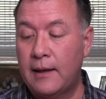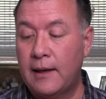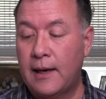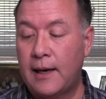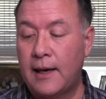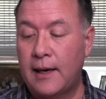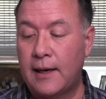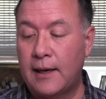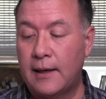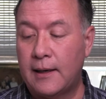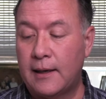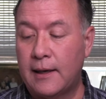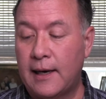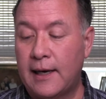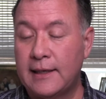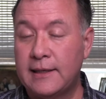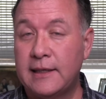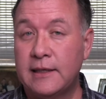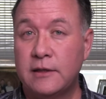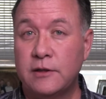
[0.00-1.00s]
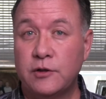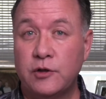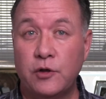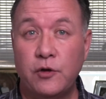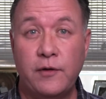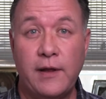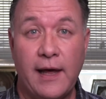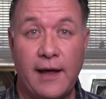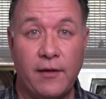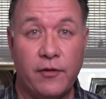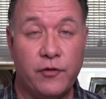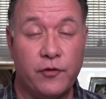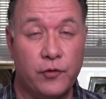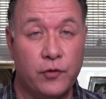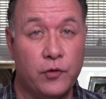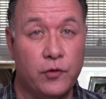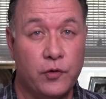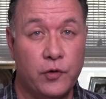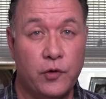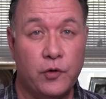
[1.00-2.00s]
Uh, I didn't do that
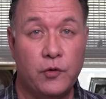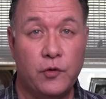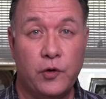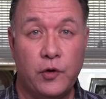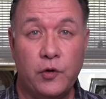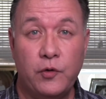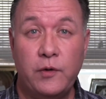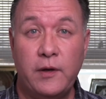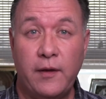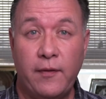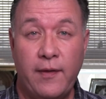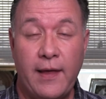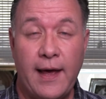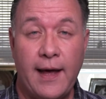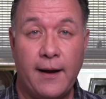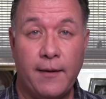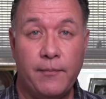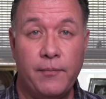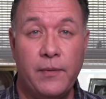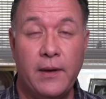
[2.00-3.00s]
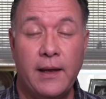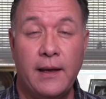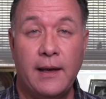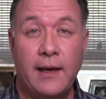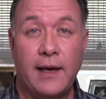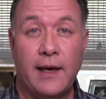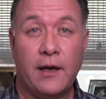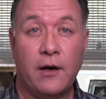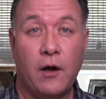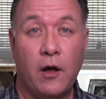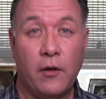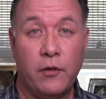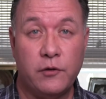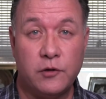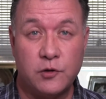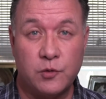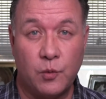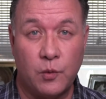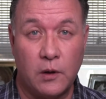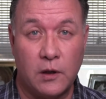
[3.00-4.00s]
through you. You did that. And all
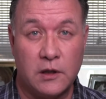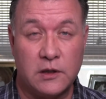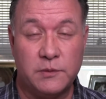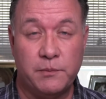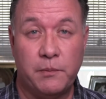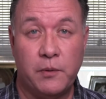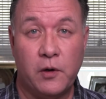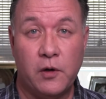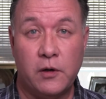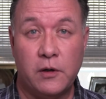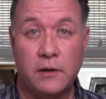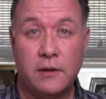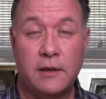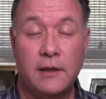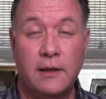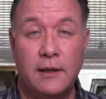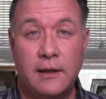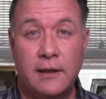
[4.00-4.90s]
those works burn